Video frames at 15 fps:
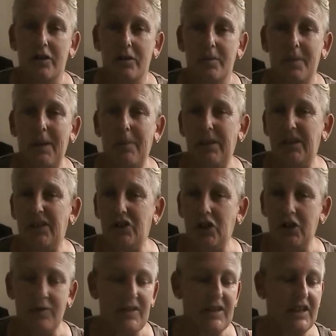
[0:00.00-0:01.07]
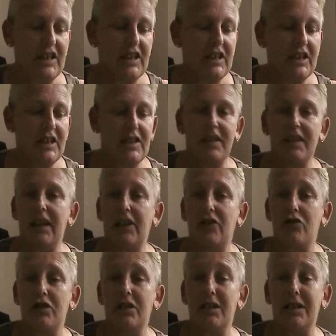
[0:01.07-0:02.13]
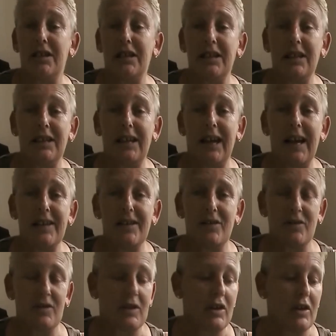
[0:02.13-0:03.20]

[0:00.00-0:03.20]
public services, electricity, gas,